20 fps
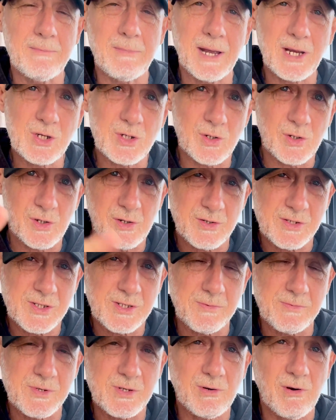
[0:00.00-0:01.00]
make sure you're
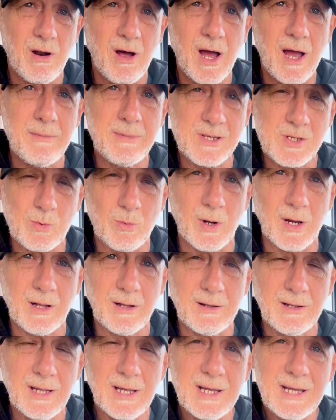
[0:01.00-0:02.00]
subscribed as
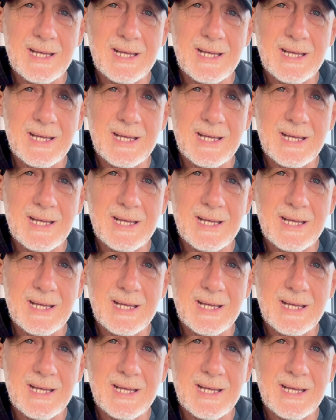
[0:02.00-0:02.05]
well